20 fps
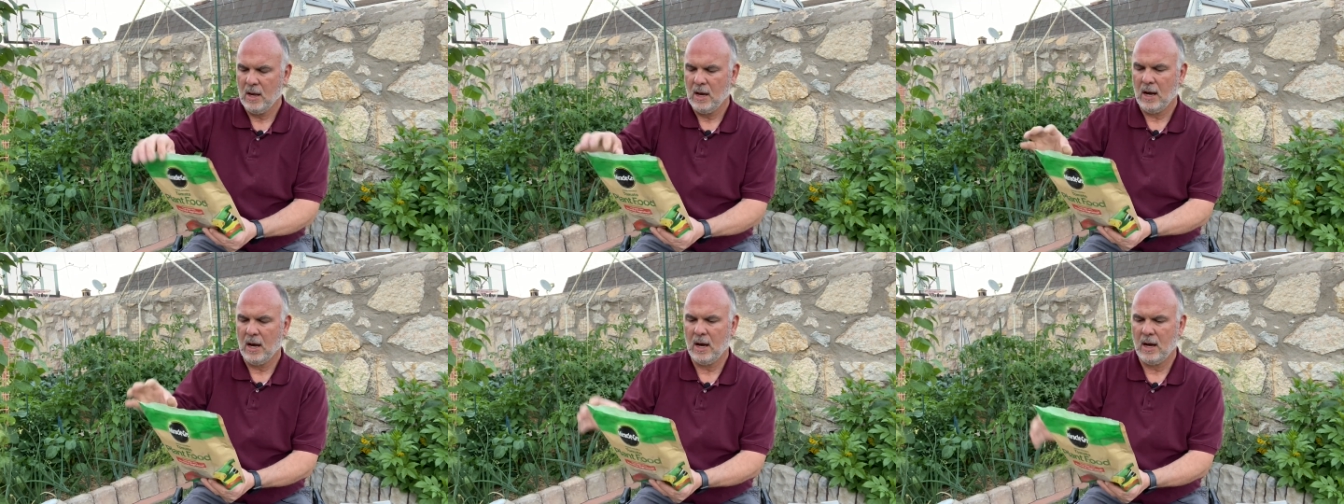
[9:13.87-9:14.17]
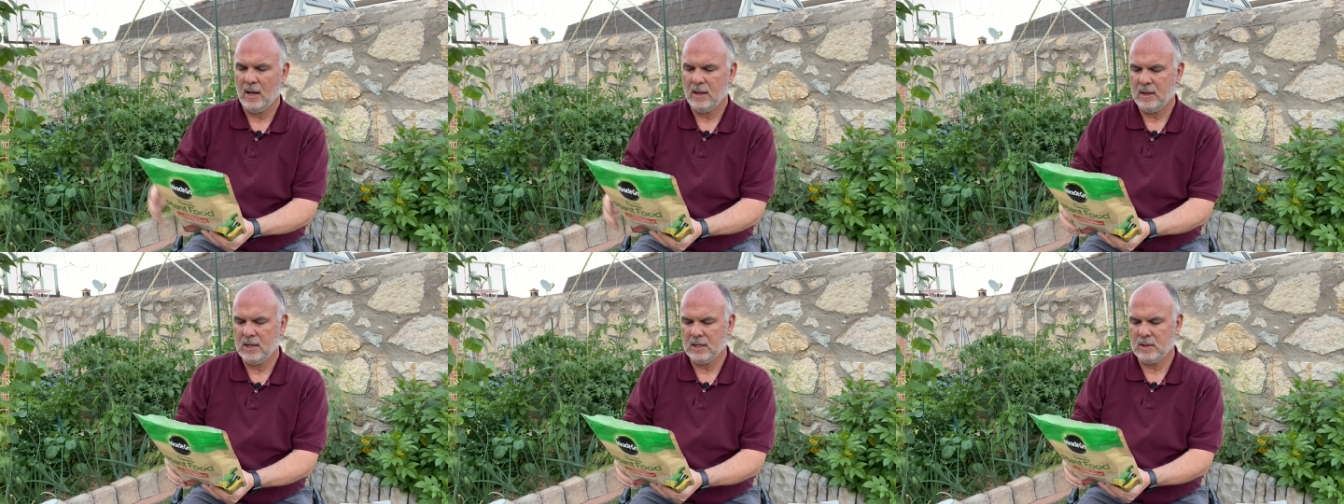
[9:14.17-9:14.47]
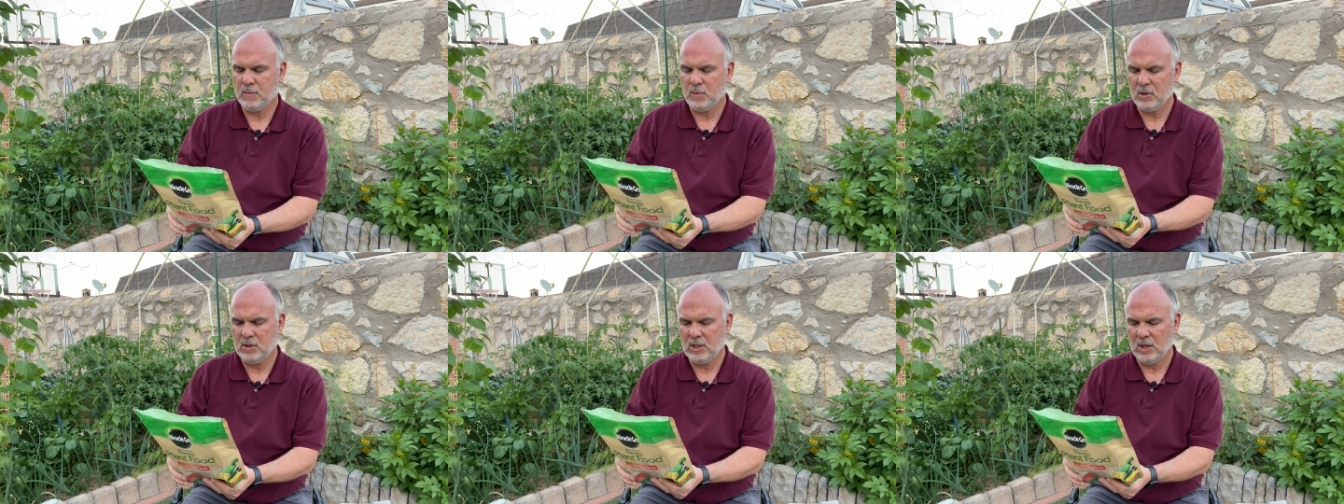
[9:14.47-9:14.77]
Uh, this
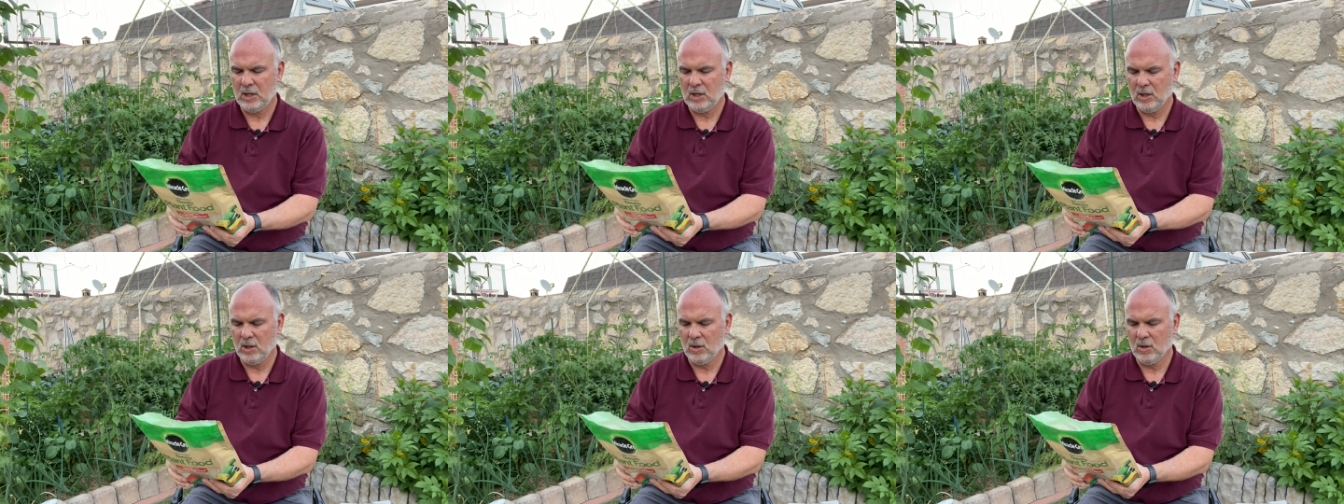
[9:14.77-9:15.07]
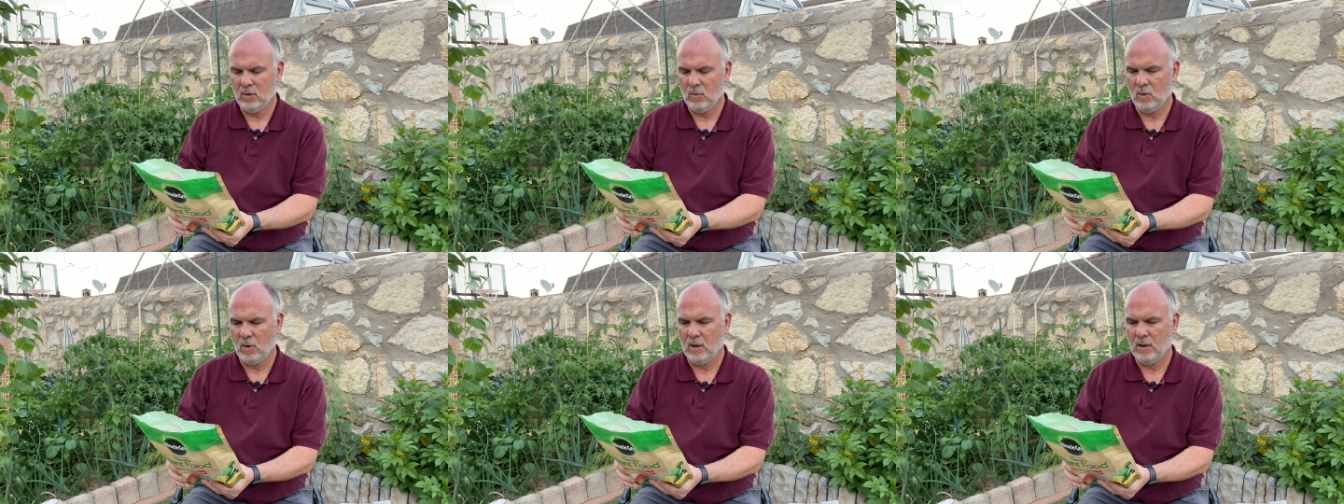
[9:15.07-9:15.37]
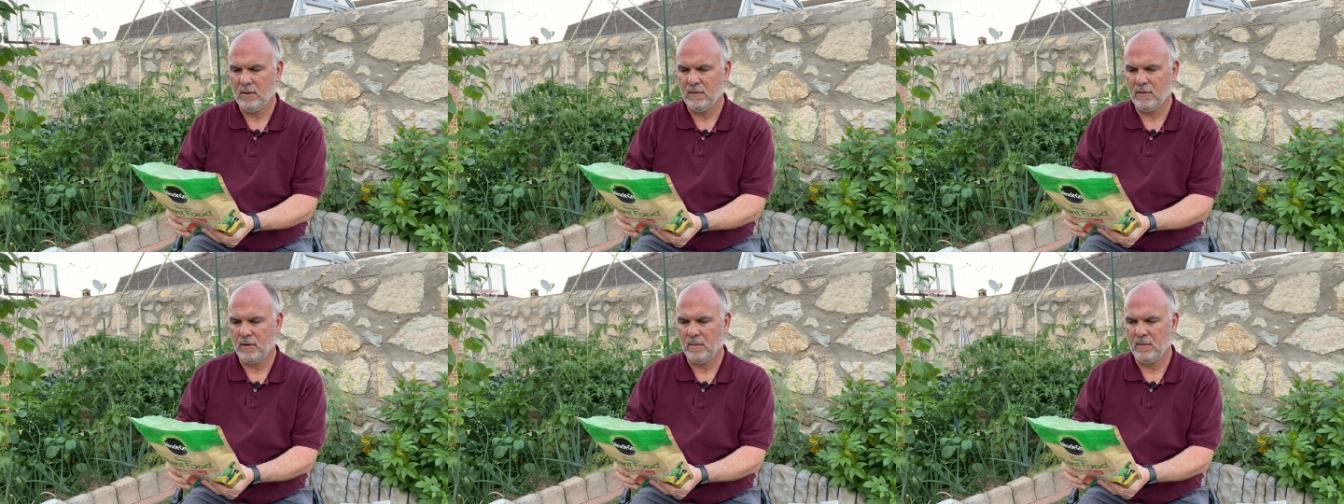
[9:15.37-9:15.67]
particular
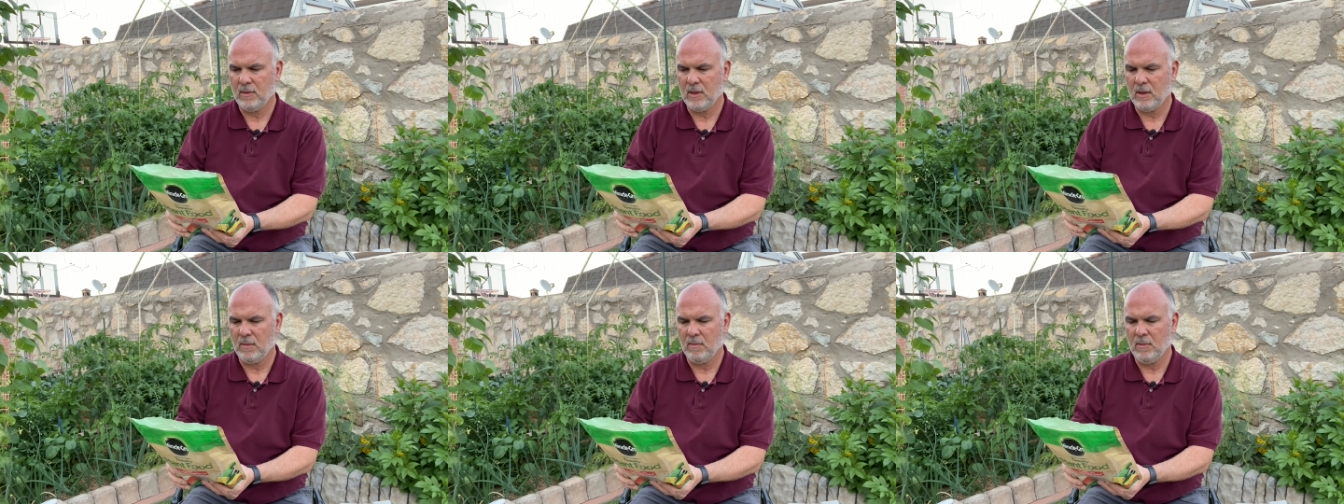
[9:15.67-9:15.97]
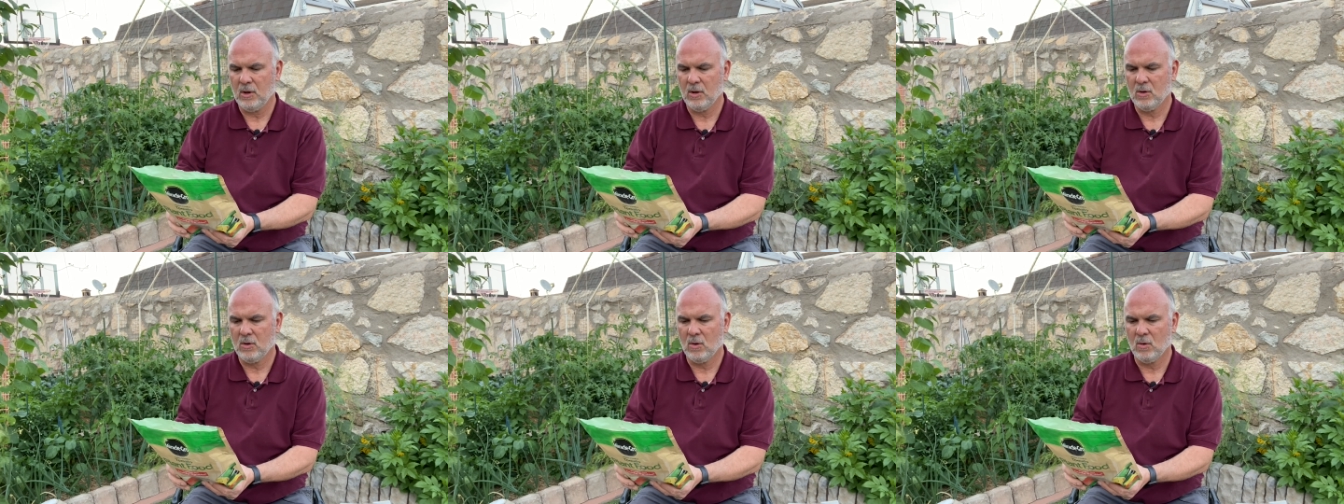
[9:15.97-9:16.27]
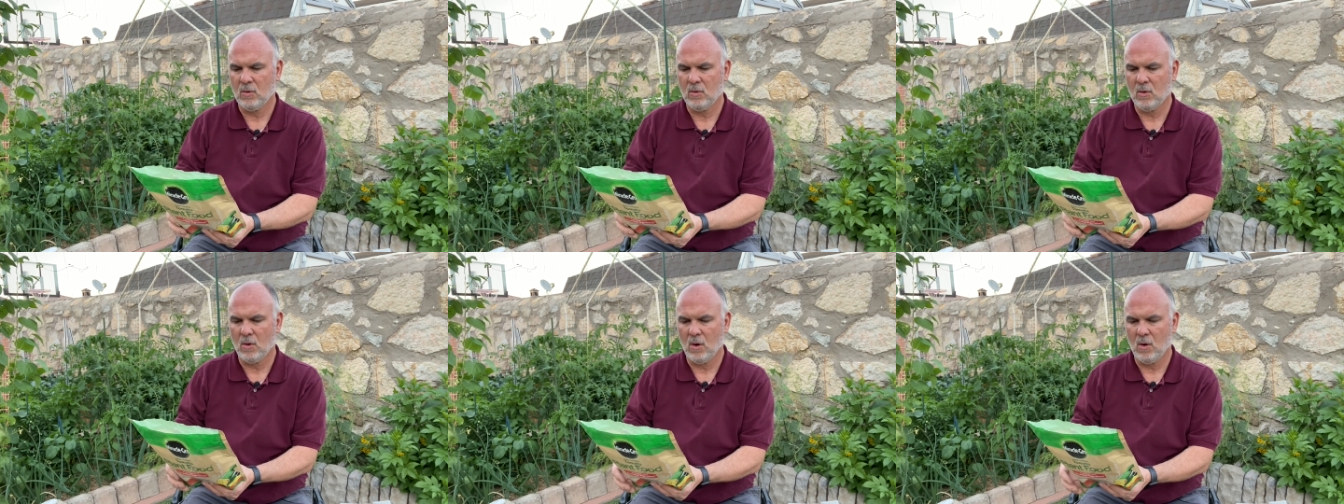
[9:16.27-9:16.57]
one from the
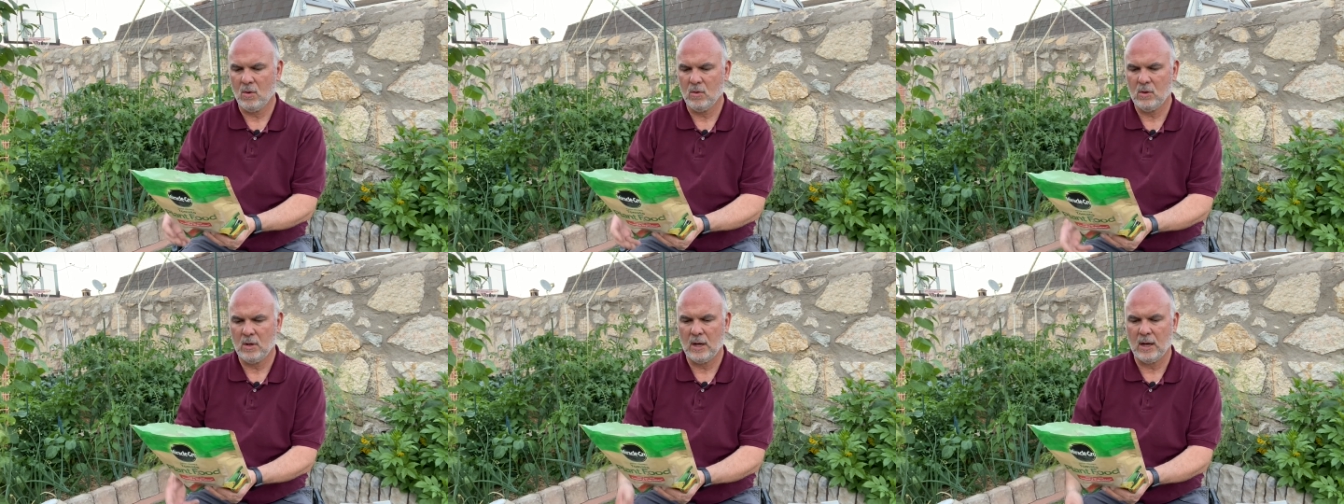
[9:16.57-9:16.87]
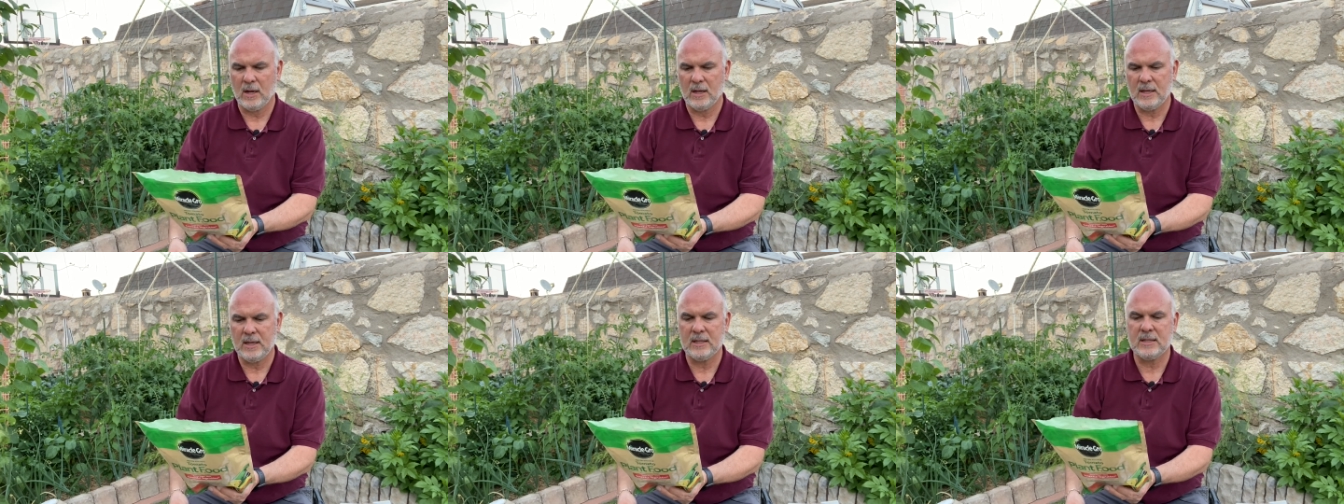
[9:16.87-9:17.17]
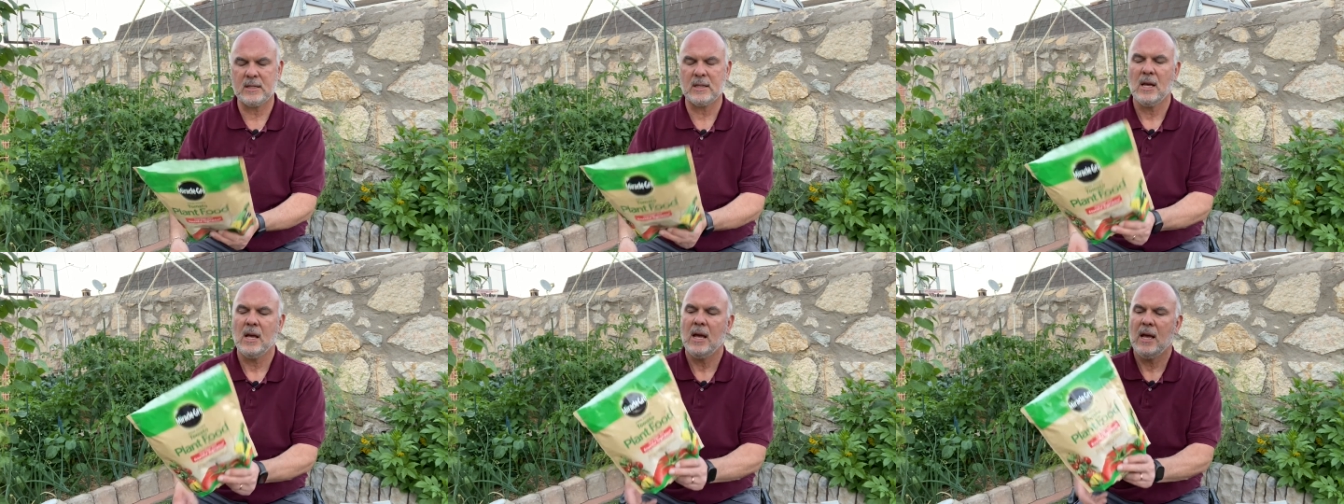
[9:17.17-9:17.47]
Miracle-Gro, uh, it's,